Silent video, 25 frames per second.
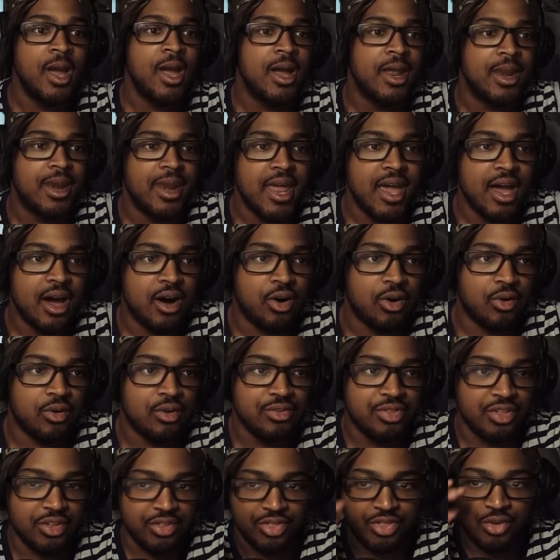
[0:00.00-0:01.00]
Now,
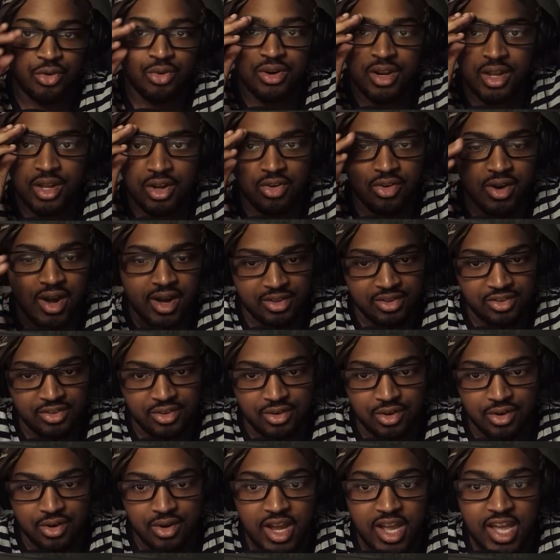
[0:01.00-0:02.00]
the Thorny Crack
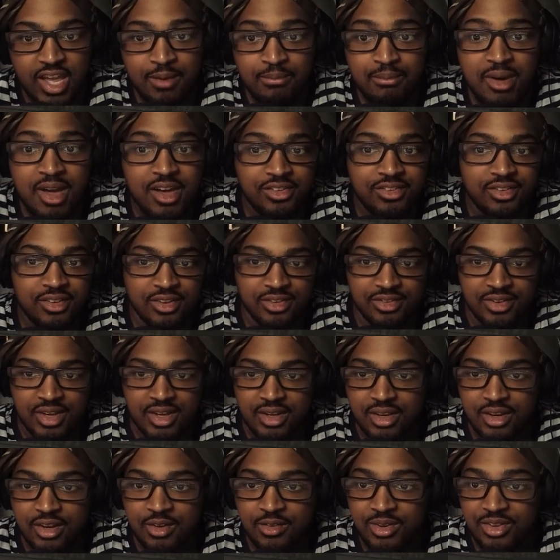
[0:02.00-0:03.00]
tier, it makes
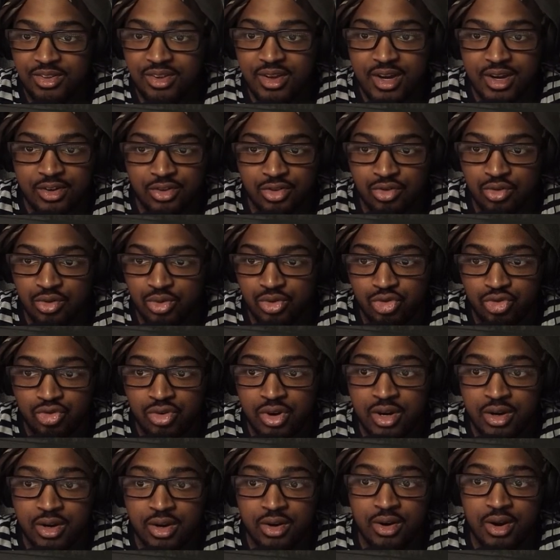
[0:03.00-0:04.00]
consecutive attacks grow
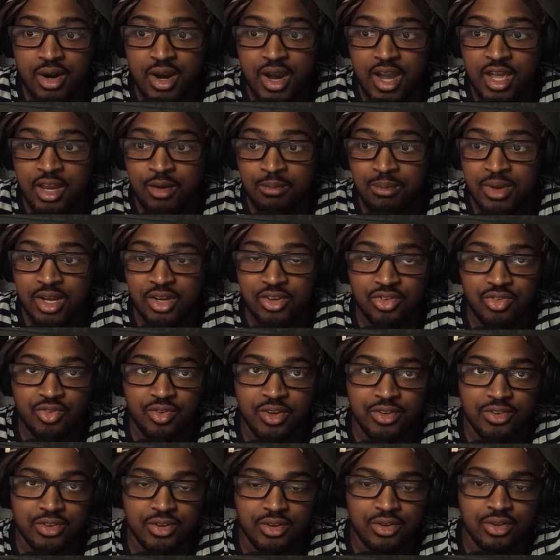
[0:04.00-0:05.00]
stronger in mixed
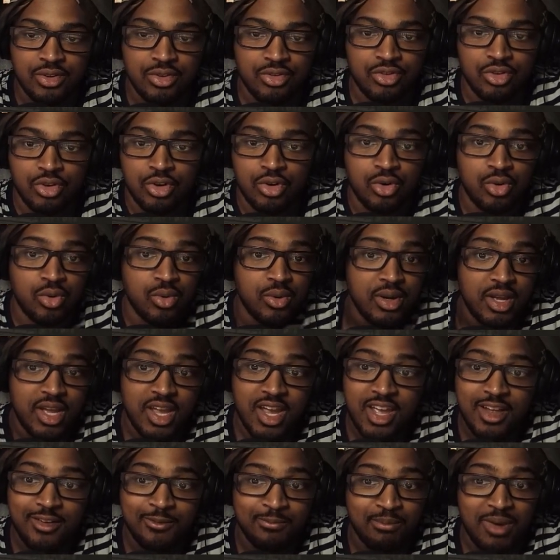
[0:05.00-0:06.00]
physic. So
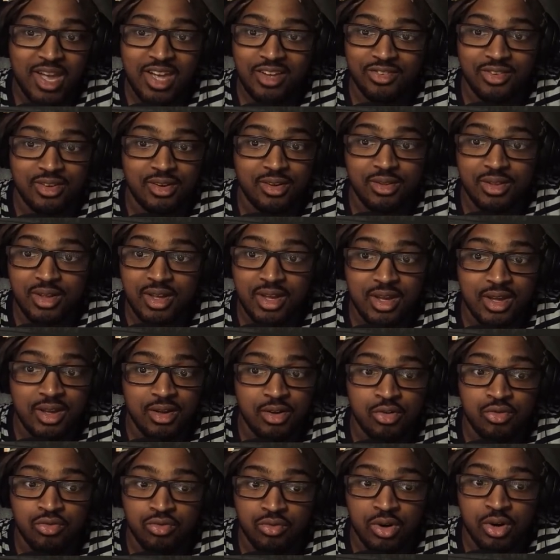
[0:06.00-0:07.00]
it basically
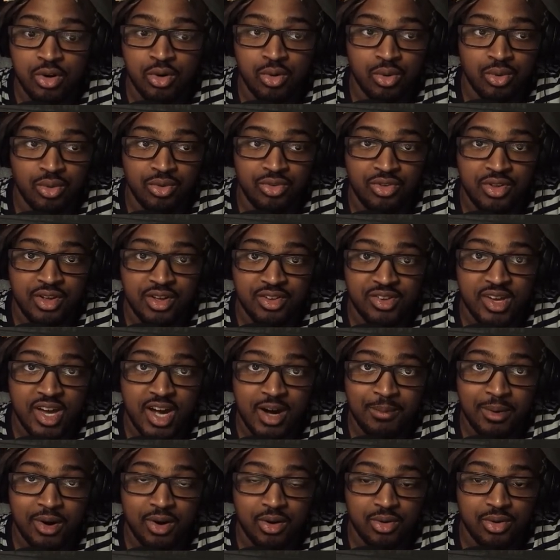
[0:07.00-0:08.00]
grows the
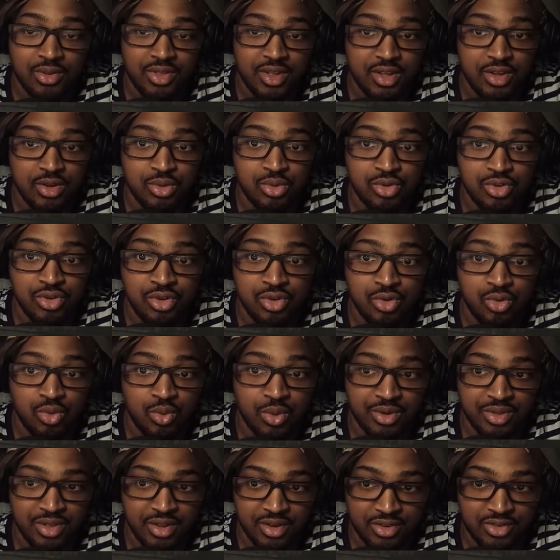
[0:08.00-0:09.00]
attack power that you do
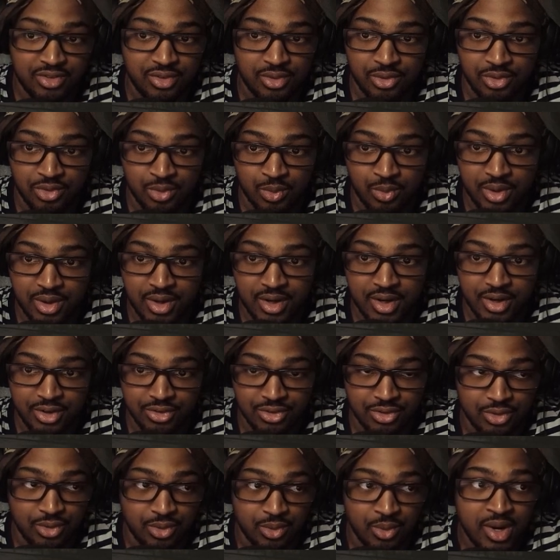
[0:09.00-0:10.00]
with like skills and whatnot.
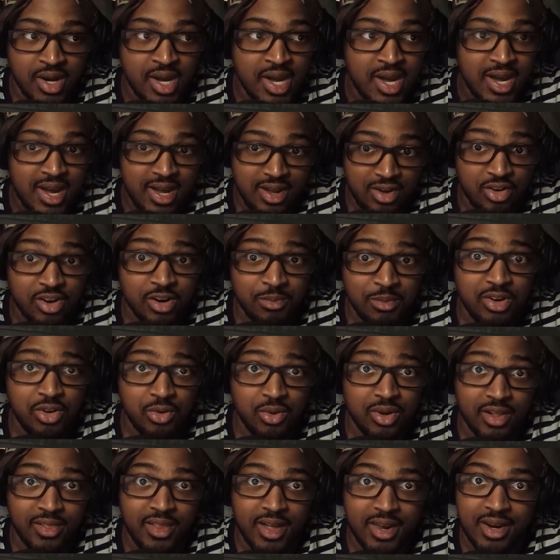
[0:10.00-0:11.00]
So you're gonna be
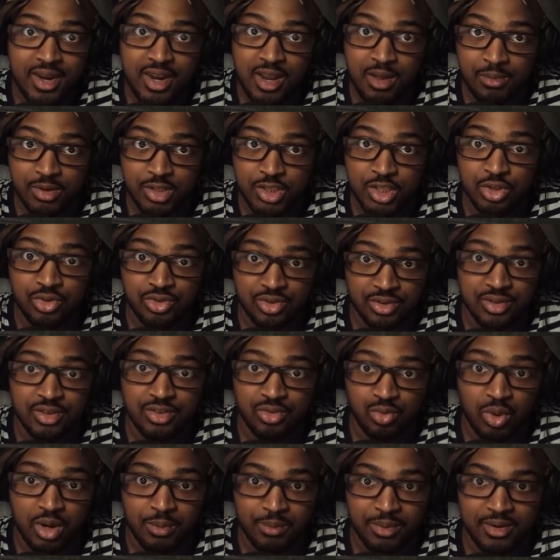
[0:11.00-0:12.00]
doing a lot of damage using this
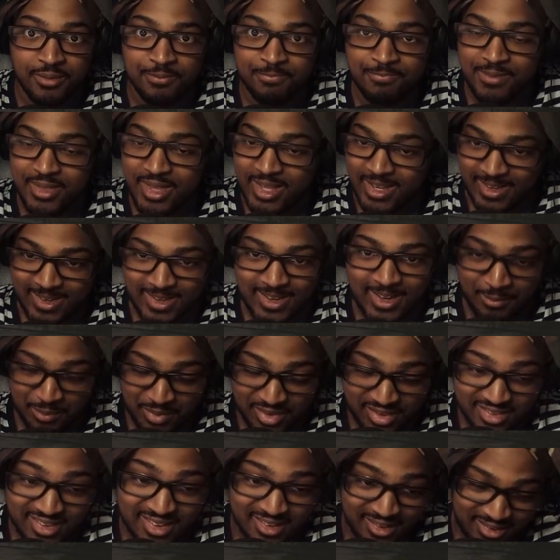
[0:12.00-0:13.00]
weapon. Like, I'm gonna
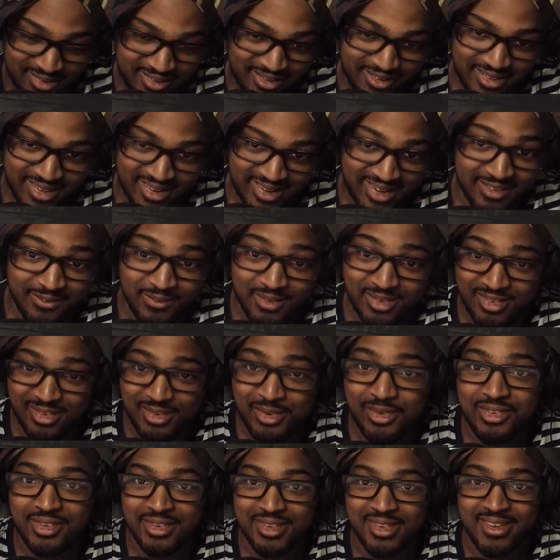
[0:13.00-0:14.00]
tell y'all, like I was
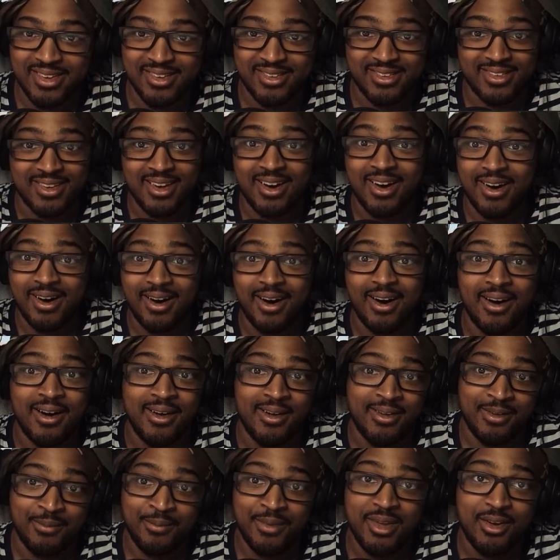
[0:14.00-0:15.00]
using this now
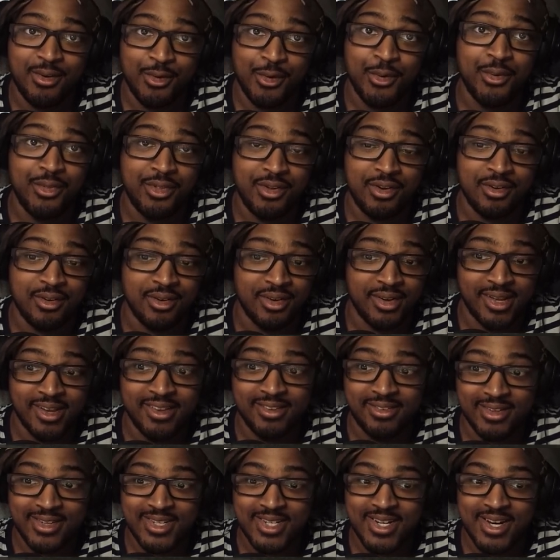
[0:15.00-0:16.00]
a bit earlier against
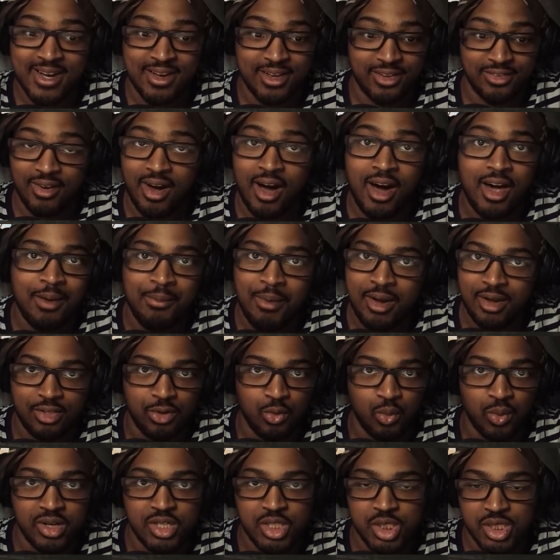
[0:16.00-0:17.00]
the giants. Automatically
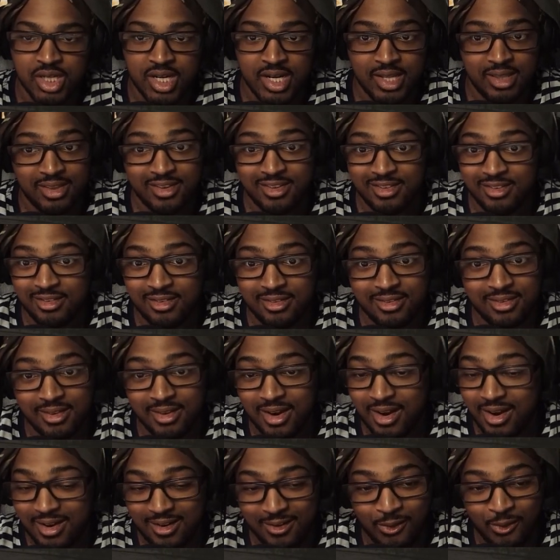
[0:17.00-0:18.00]
one-shot this
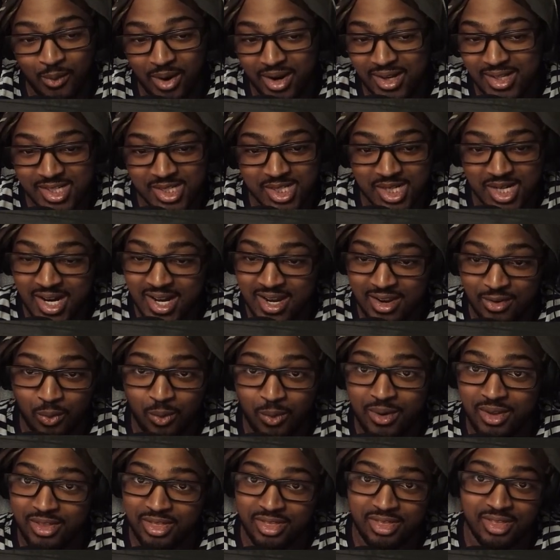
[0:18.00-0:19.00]
one giant
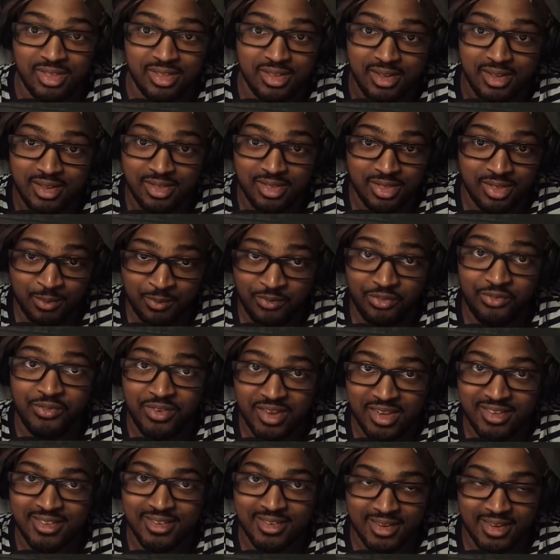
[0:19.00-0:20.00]
with the
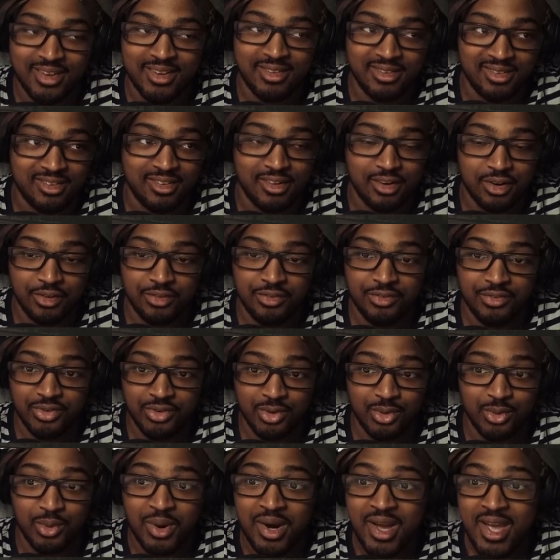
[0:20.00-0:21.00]
physic itself.
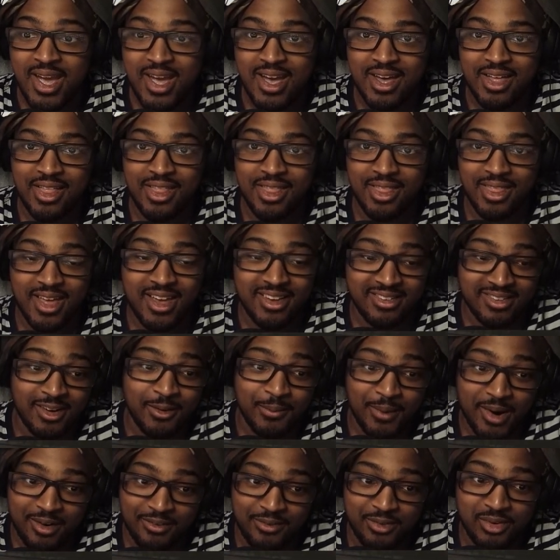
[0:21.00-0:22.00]
So that's how
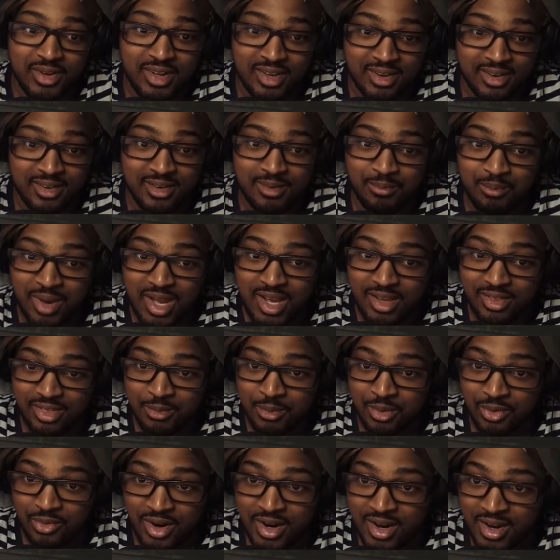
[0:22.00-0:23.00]
powerful you can make the
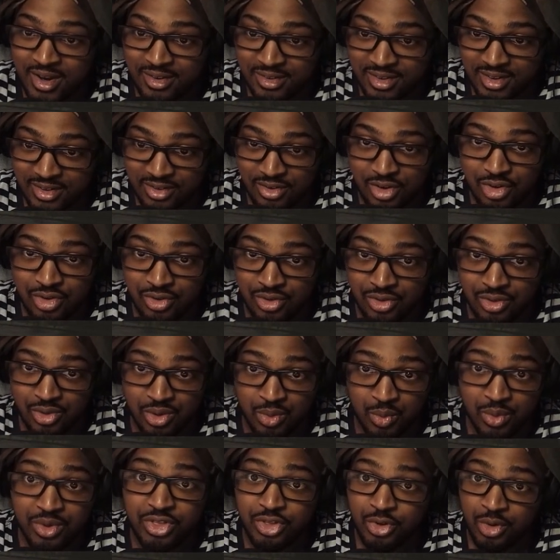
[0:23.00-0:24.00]
Marais Executioner sword
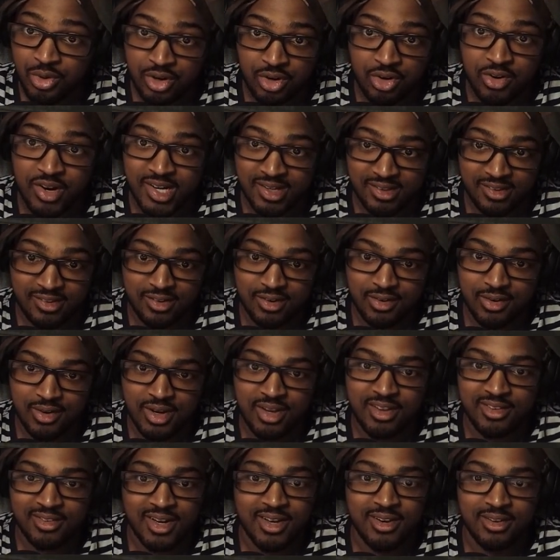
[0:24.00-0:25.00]
with Thorny Crack tier.
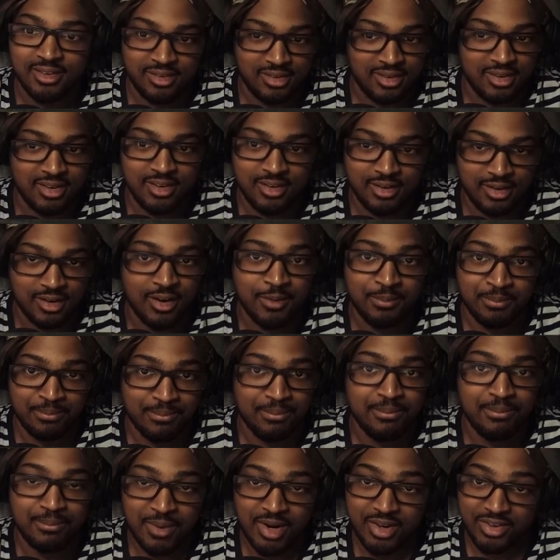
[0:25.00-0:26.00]
It's honestly a
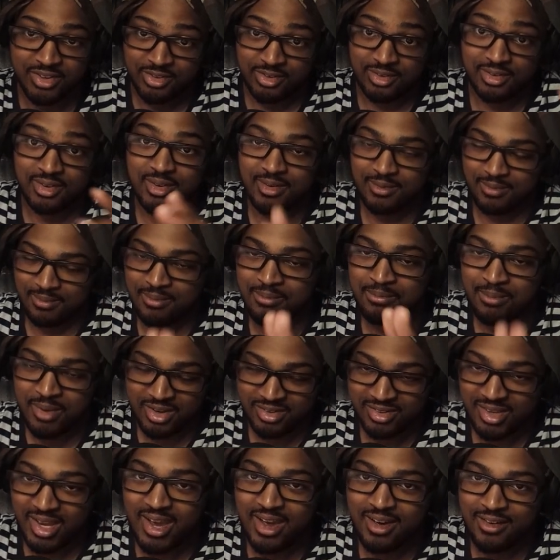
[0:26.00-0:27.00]
must
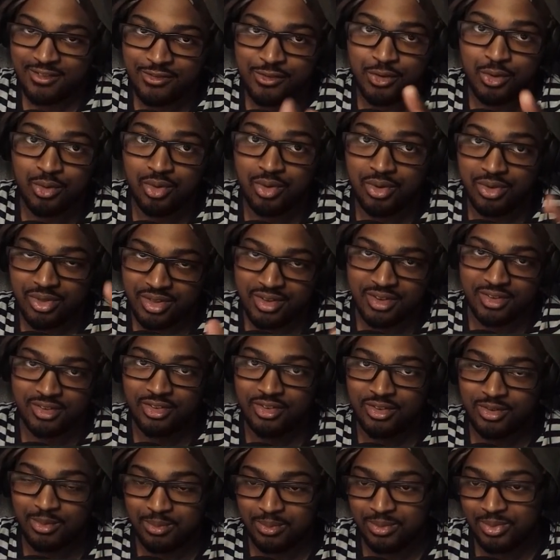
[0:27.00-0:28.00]
have for
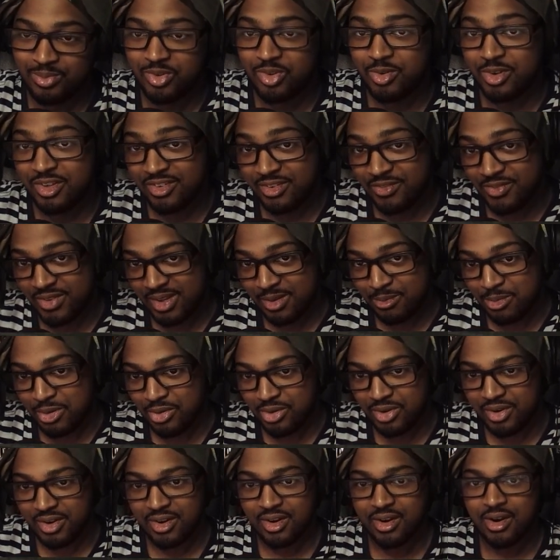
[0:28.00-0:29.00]
this specific
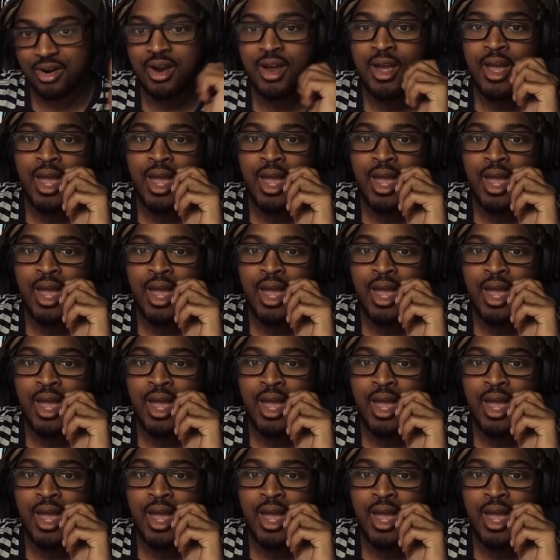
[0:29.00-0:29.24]
build here.